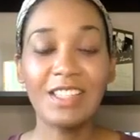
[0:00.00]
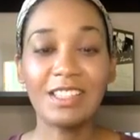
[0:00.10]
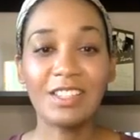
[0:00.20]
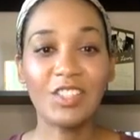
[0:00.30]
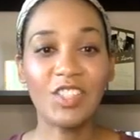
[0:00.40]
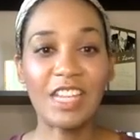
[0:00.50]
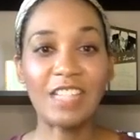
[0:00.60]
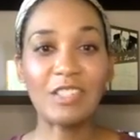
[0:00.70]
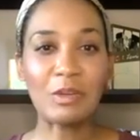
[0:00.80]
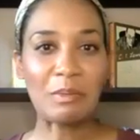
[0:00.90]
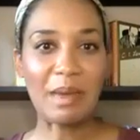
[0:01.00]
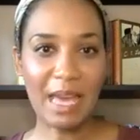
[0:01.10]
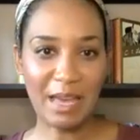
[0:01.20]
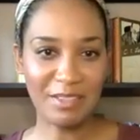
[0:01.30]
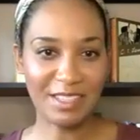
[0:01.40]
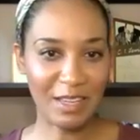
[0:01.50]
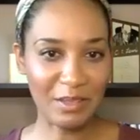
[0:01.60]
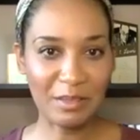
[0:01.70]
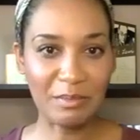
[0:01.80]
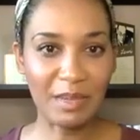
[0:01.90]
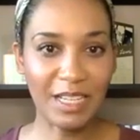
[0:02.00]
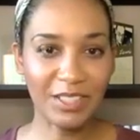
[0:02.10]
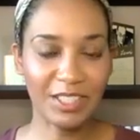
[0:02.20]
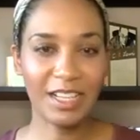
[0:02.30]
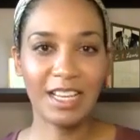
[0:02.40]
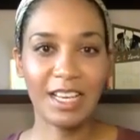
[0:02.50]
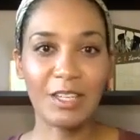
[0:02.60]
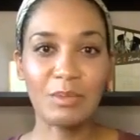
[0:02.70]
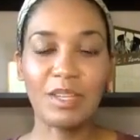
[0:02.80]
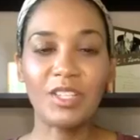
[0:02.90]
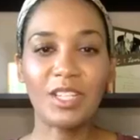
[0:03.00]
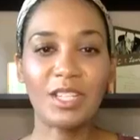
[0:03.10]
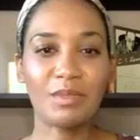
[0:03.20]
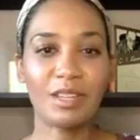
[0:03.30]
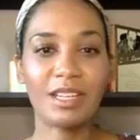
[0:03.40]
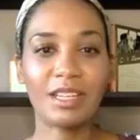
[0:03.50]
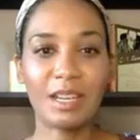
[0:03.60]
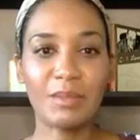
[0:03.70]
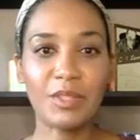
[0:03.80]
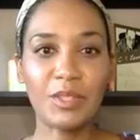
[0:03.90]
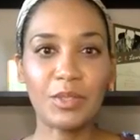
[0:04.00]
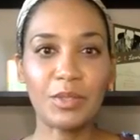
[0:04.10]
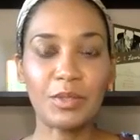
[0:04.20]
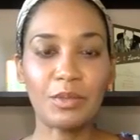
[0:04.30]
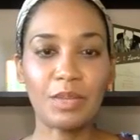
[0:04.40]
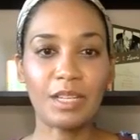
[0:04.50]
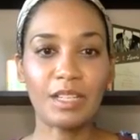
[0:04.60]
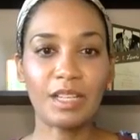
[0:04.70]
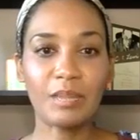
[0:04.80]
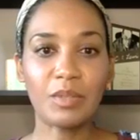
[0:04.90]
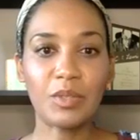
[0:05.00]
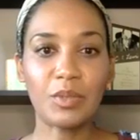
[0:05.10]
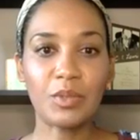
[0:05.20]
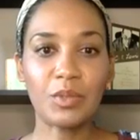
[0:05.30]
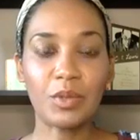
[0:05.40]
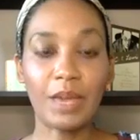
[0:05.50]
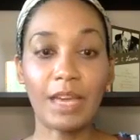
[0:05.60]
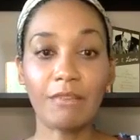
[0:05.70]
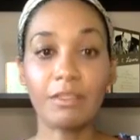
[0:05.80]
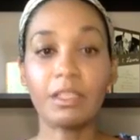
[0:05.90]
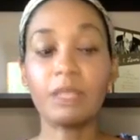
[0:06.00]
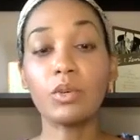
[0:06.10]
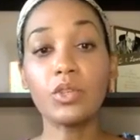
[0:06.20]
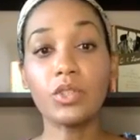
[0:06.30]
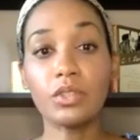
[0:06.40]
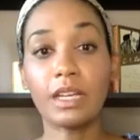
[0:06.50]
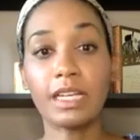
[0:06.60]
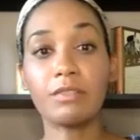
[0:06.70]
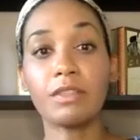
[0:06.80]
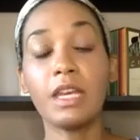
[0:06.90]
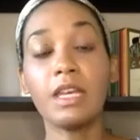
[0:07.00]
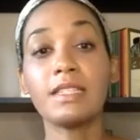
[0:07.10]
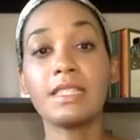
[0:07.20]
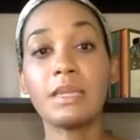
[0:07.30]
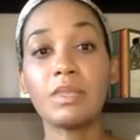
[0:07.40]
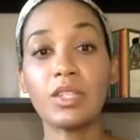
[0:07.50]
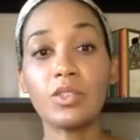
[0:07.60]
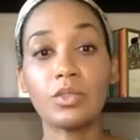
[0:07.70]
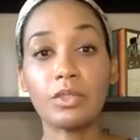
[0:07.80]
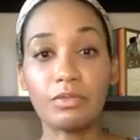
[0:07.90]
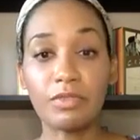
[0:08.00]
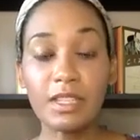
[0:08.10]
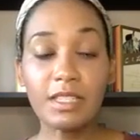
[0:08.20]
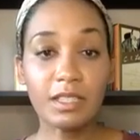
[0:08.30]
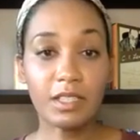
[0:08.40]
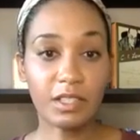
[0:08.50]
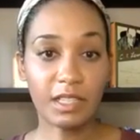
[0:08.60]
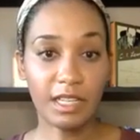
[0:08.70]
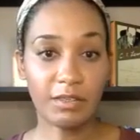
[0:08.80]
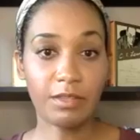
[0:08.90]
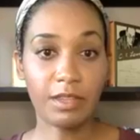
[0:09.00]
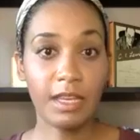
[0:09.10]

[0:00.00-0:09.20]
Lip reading: the gentle path sounds better, especially when it comes to health. The emotional health tips into the physical health.